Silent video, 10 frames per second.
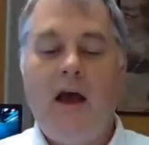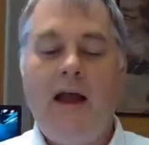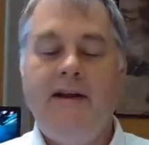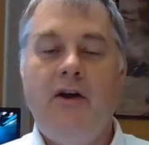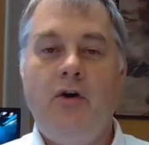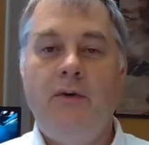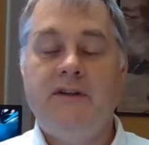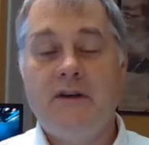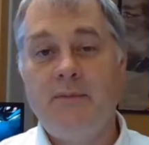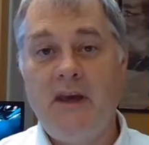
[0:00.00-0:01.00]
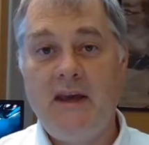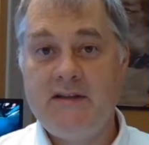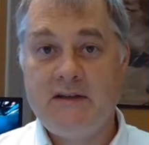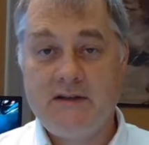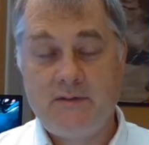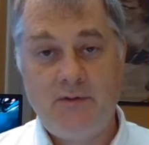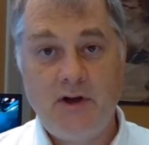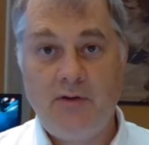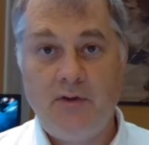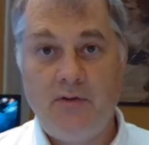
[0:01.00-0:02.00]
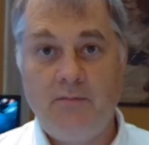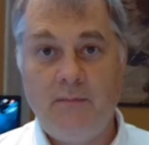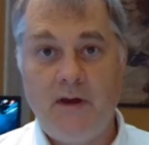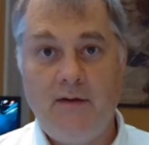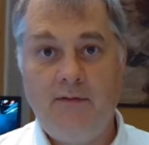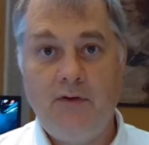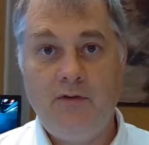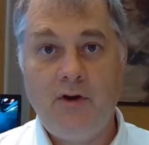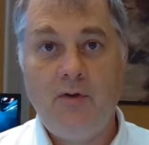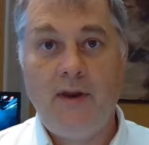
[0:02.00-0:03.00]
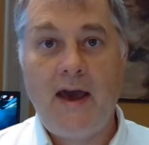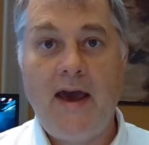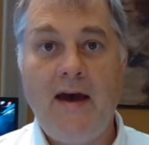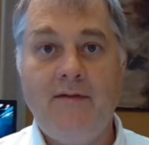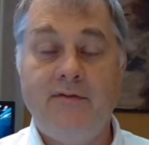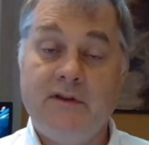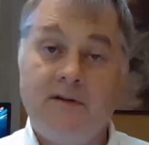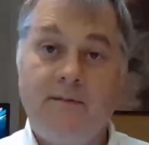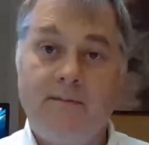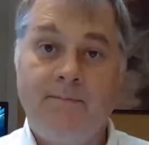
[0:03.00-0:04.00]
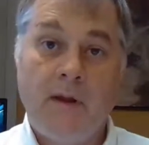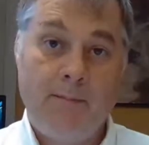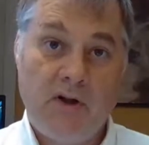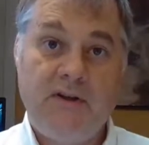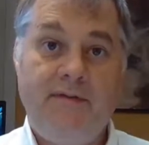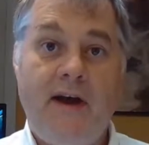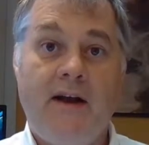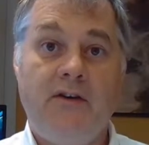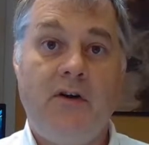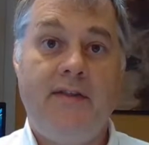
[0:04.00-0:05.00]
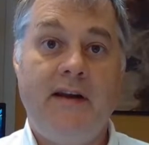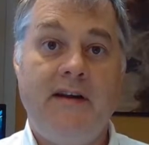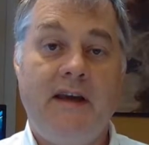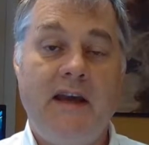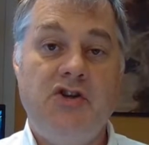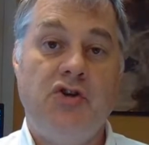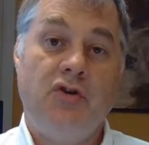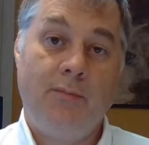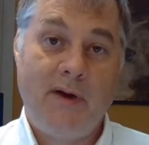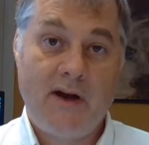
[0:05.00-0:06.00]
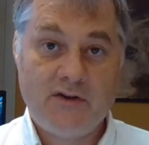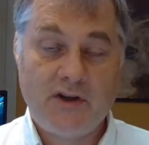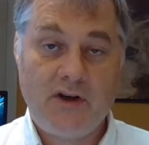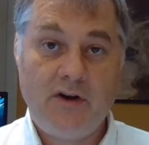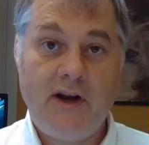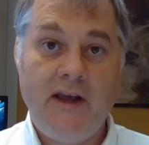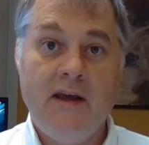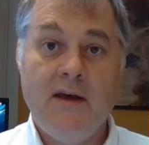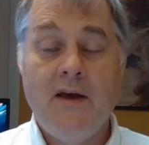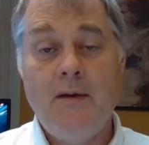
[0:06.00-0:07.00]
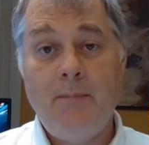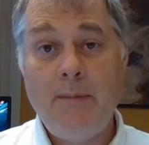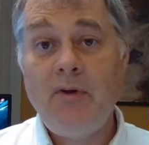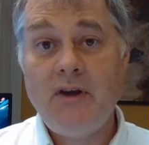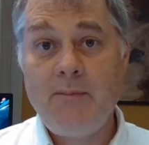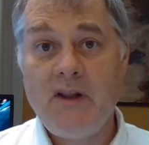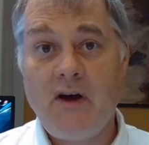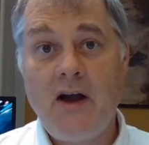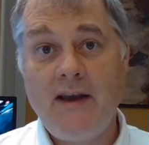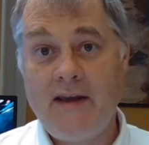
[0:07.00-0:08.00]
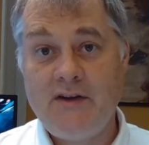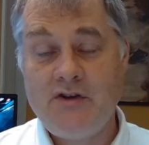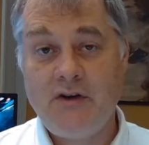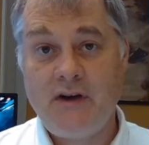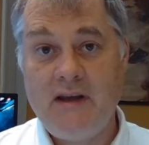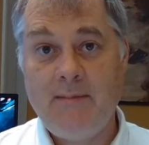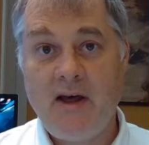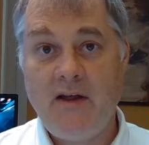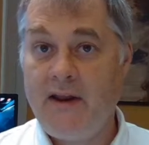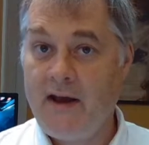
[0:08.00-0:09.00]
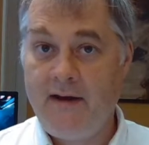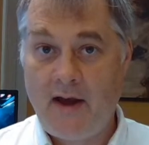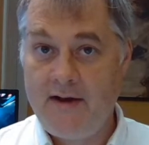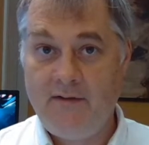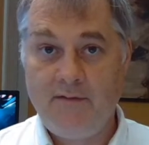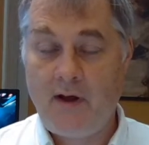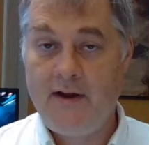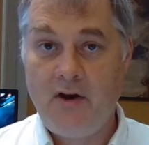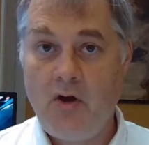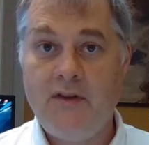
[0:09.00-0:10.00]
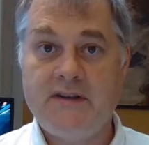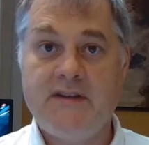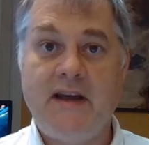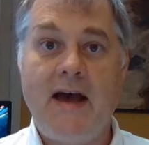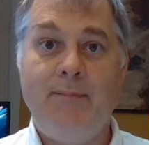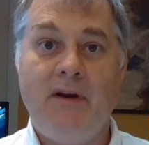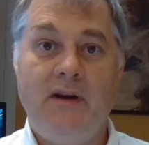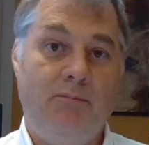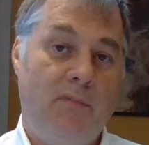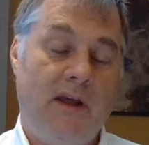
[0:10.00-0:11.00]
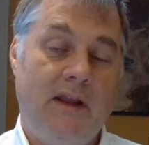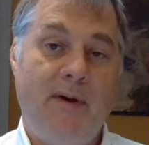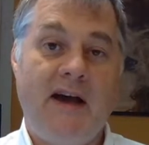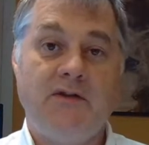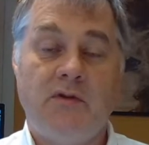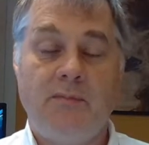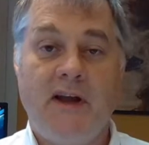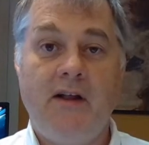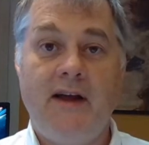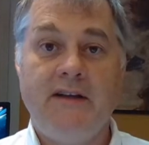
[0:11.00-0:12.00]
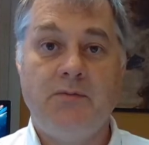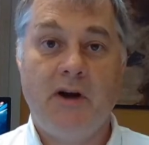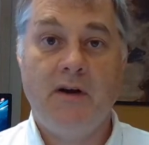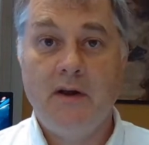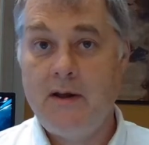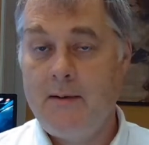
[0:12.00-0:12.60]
I know in some cases, if you don't have multi-factor authentication or better security, people can be logging into your email. And I know this has happened in the past with my clients, where